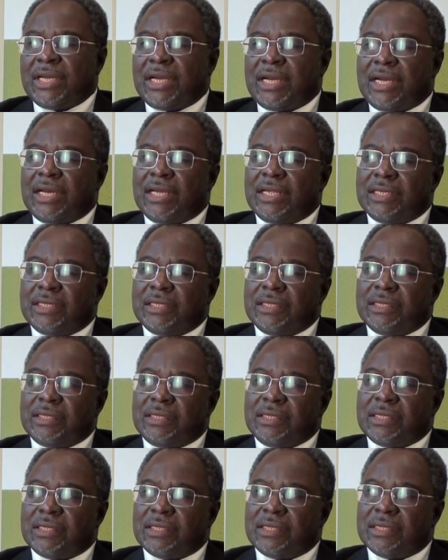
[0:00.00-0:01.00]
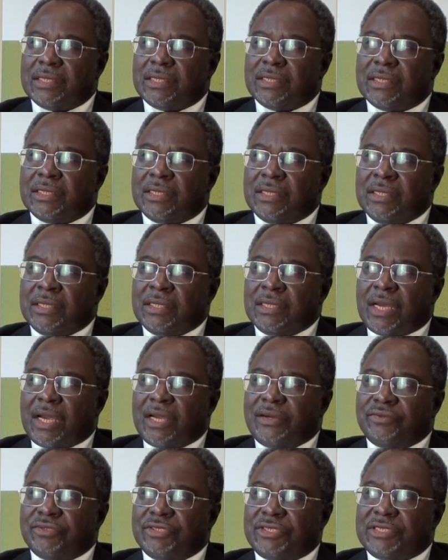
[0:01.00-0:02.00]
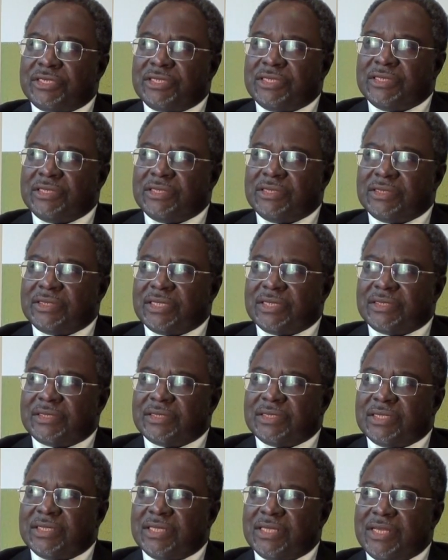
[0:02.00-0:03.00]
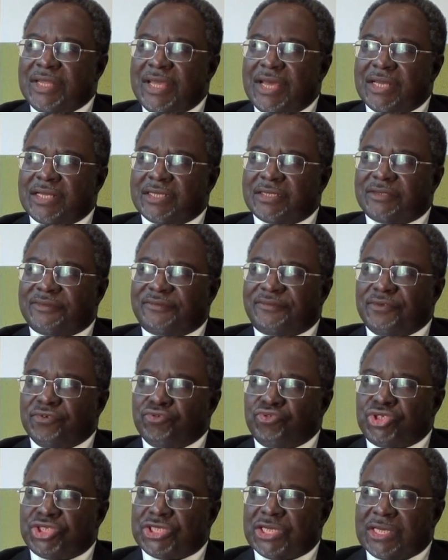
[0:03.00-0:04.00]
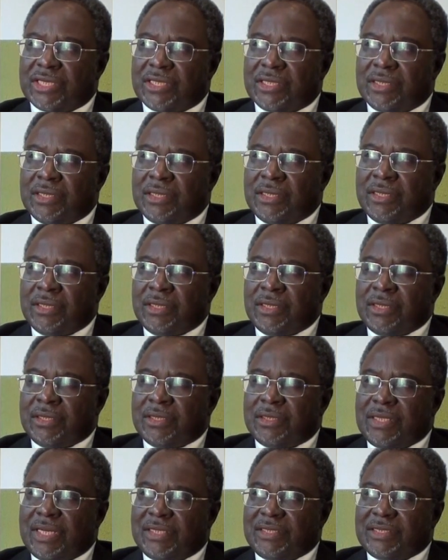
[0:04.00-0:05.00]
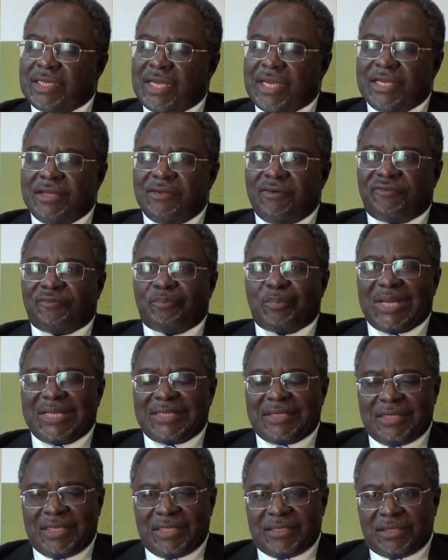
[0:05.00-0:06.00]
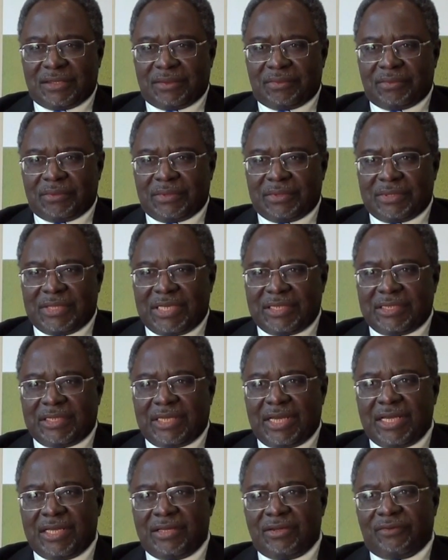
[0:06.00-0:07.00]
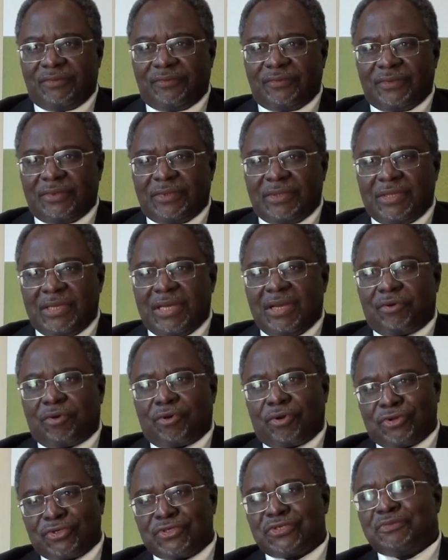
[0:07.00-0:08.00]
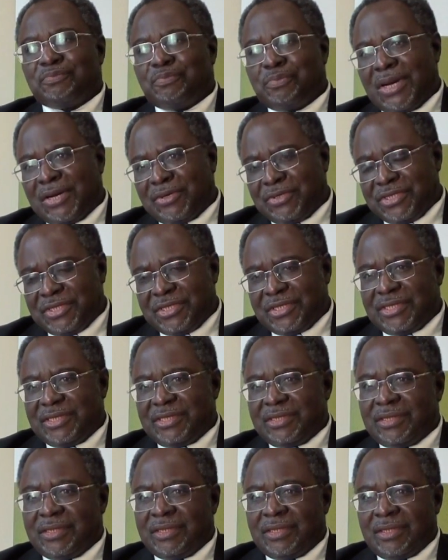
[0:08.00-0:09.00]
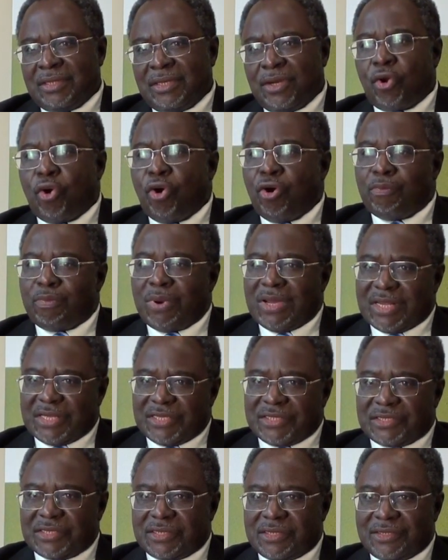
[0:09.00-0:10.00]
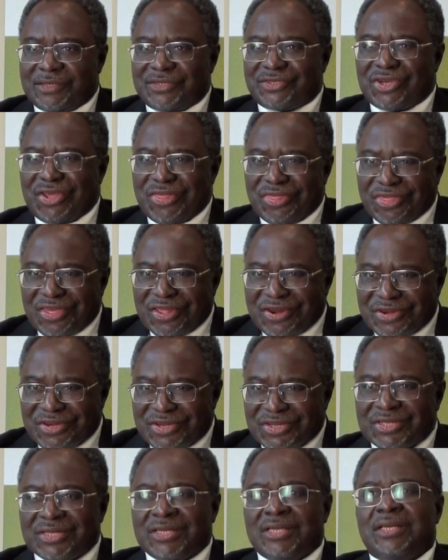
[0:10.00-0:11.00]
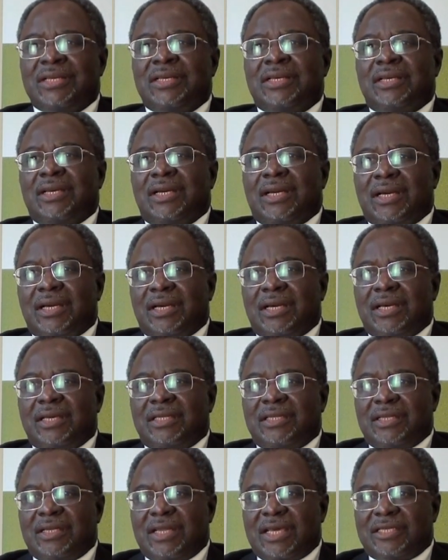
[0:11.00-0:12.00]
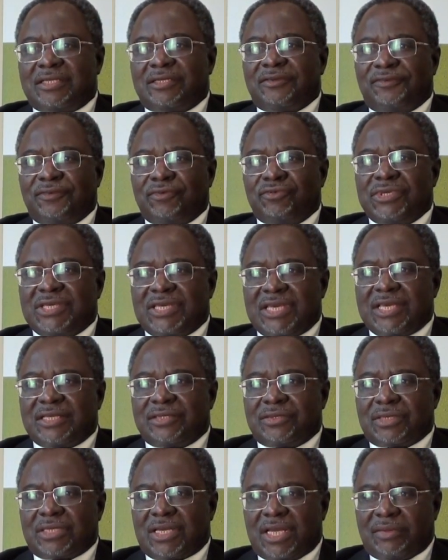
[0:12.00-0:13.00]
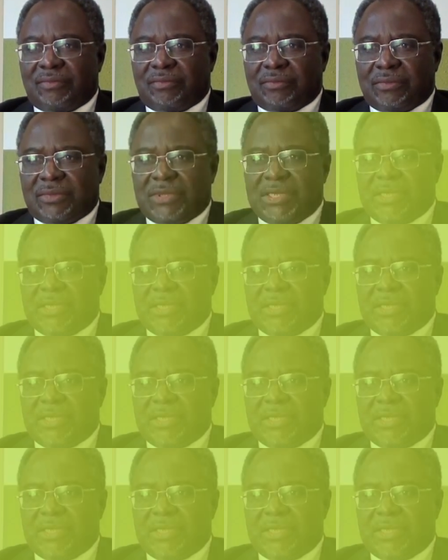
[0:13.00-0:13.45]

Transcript: And uh, I will see that in the nearest future, that kind of partnership, that kind of cross-boundary cooperation strengthened uh, in the next few decades to come.